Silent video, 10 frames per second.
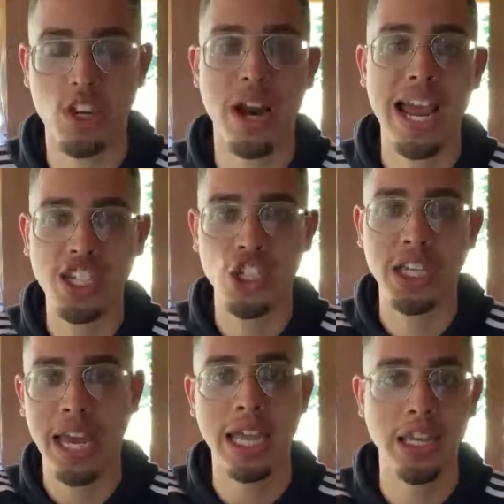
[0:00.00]
They're
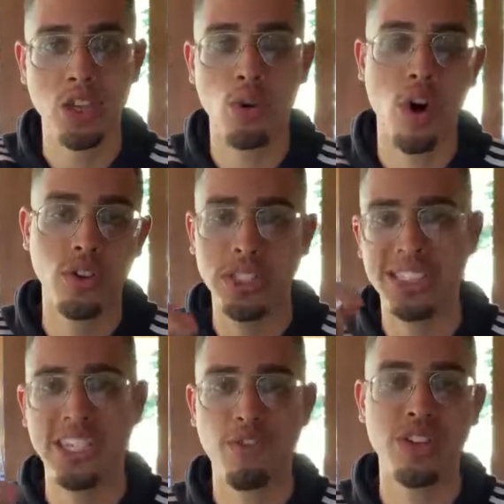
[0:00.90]
educating you on
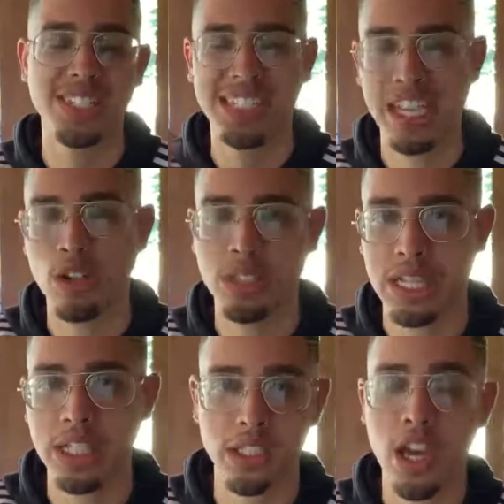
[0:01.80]
these different skill
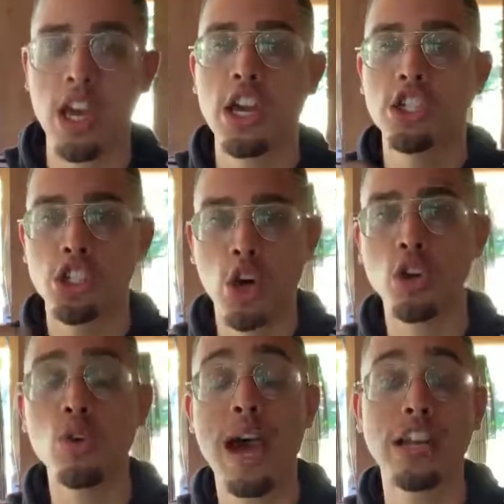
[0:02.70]
sets,
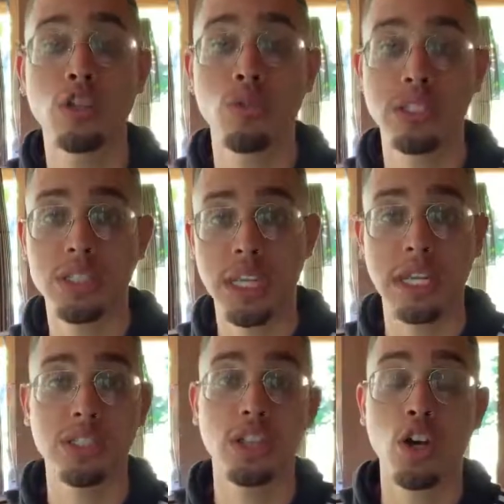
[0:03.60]
showing you how to do these
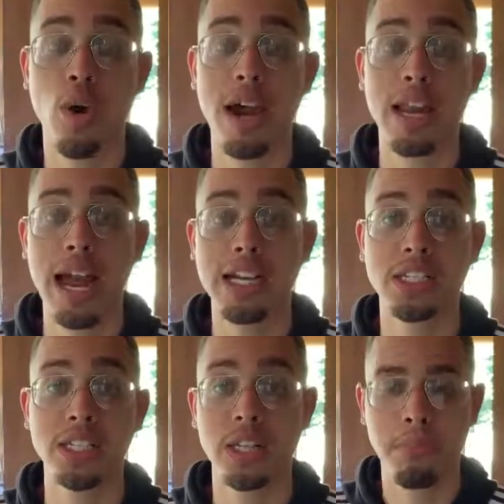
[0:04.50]
things to go ahead and
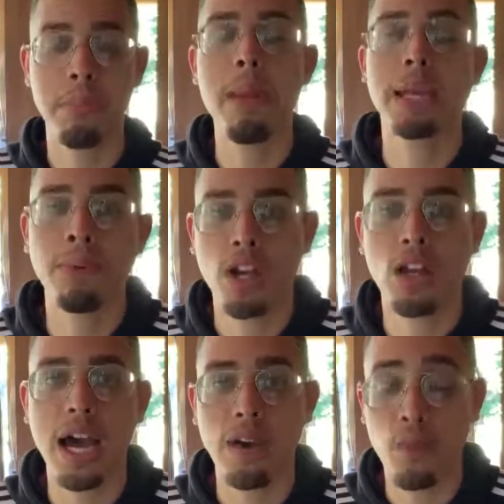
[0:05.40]
actually make money
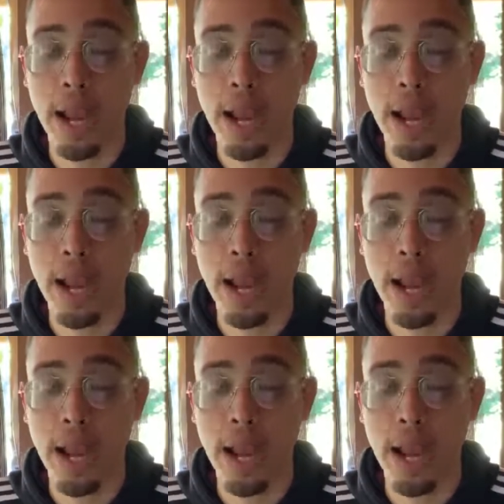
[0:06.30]
online,